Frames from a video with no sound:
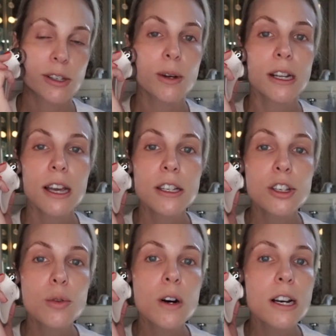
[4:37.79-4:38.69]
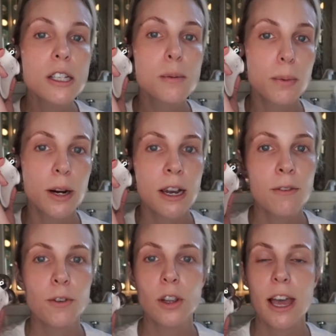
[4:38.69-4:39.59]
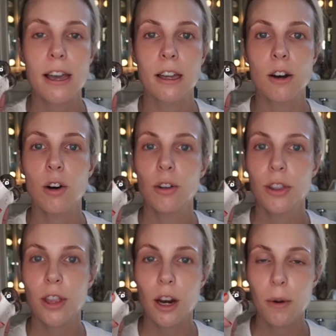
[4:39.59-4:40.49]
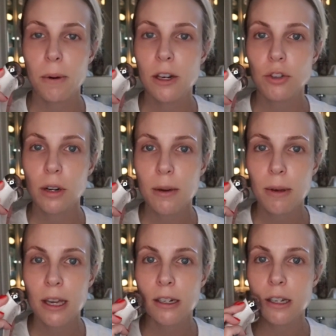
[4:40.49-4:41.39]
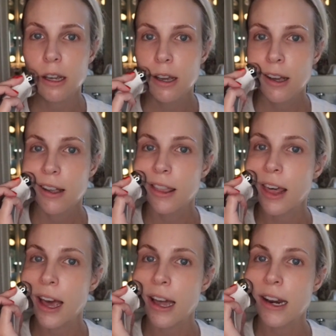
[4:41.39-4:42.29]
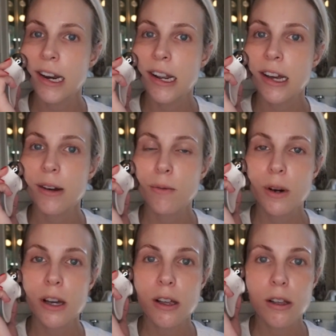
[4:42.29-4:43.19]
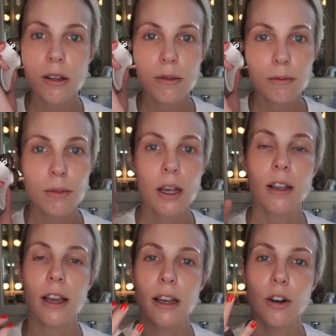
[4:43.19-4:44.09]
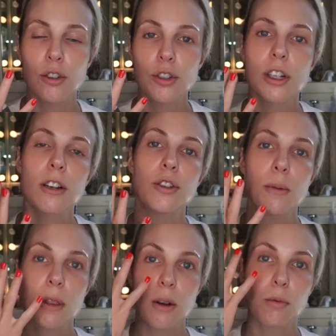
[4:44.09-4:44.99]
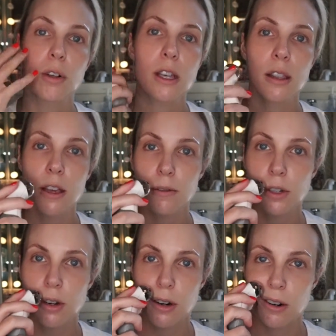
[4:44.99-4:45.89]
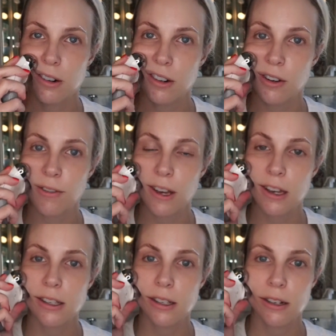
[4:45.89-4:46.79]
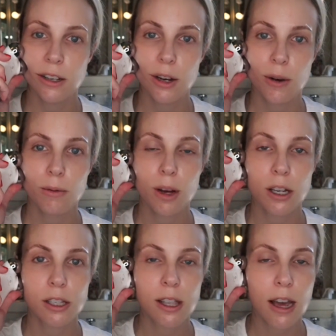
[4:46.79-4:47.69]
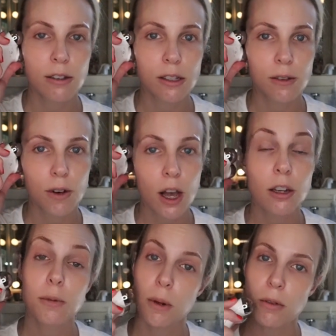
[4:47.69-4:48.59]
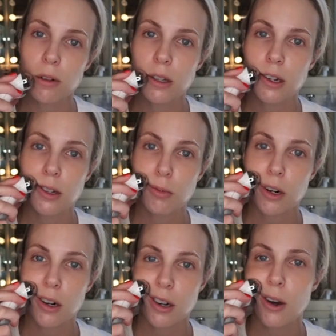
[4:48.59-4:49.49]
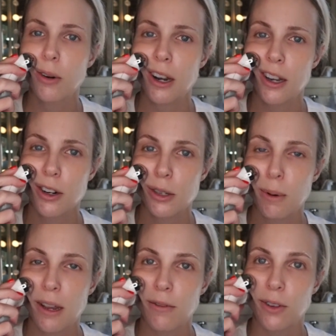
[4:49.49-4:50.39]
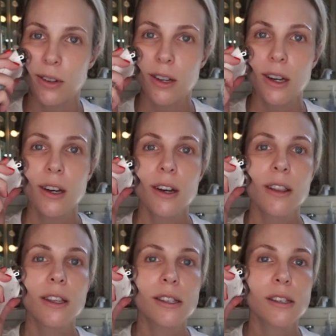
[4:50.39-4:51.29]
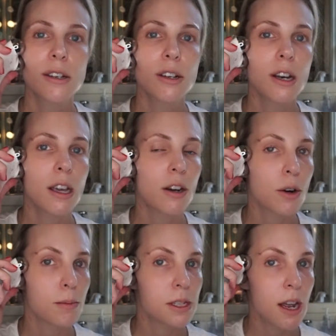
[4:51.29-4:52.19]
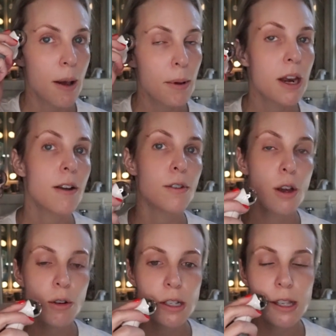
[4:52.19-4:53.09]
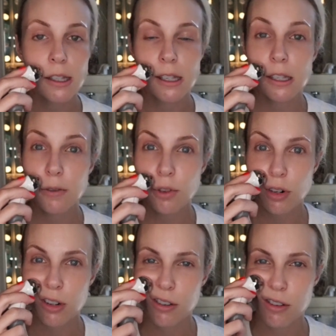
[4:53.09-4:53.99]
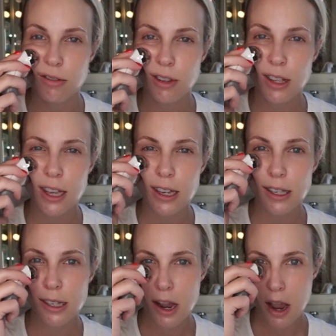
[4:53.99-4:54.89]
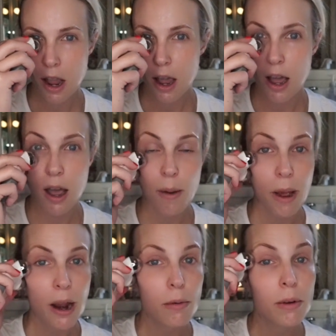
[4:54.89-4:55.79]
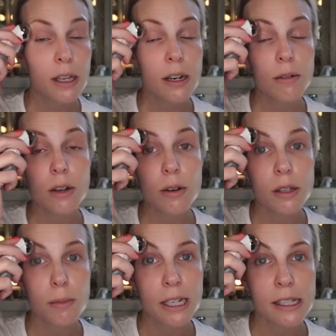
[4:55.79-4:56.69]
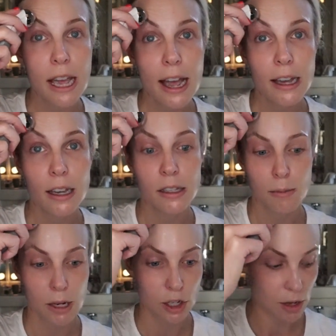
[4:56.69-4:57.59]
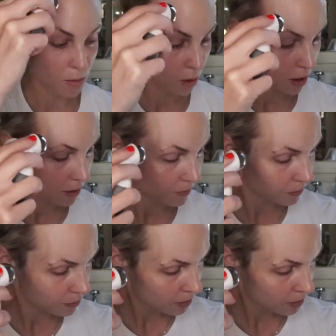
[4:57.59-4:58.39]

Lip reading: So unless you want to spring for like an old therapy treatment that will, like an ultrasound treatment that really lifts your face and, costs thousands of dollars, but it really does work. Oh, and I hear it's painful. This is a good interim step. And I've noticed that since I've started using this, I really don't notice my sagging as much anymore.